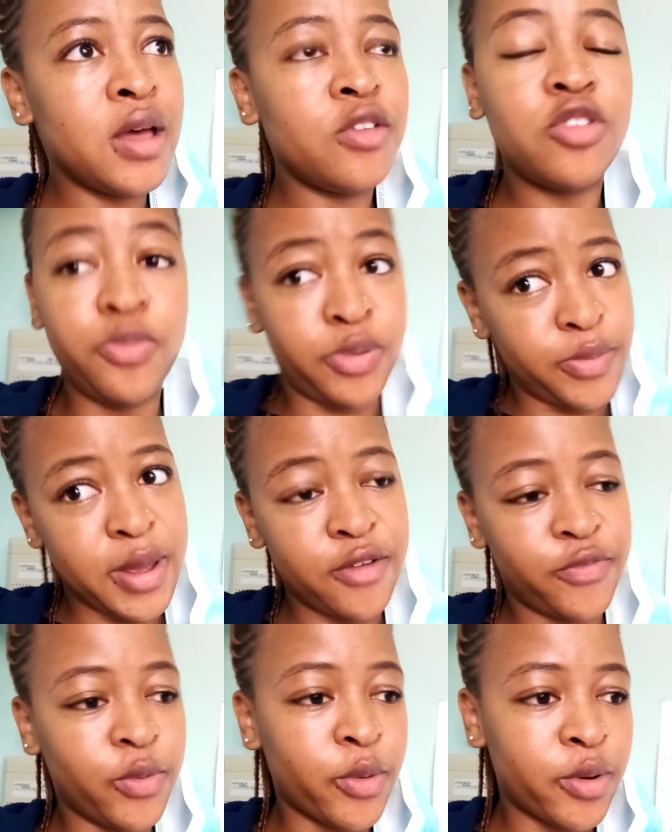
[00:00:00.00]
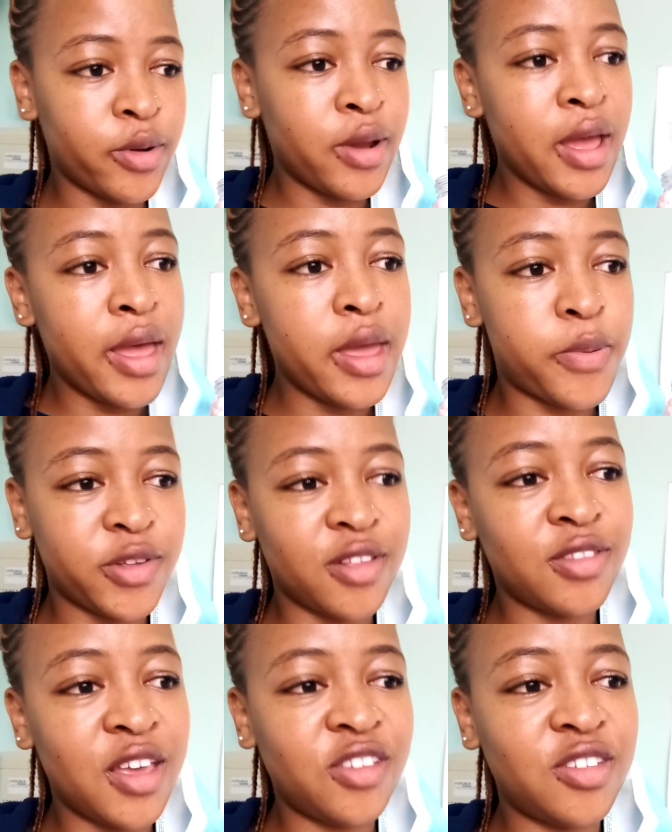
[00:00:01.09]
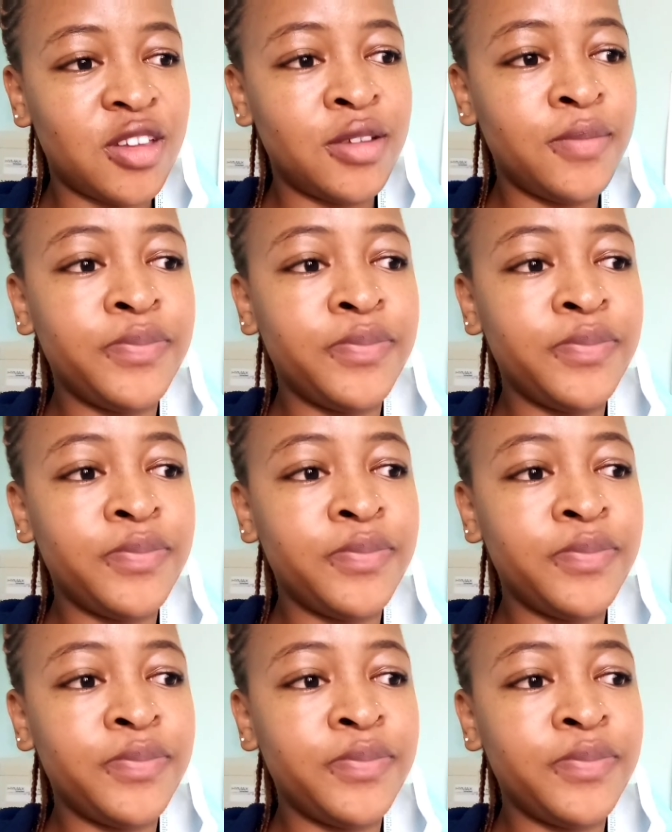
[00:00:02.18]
to prepare for a presentation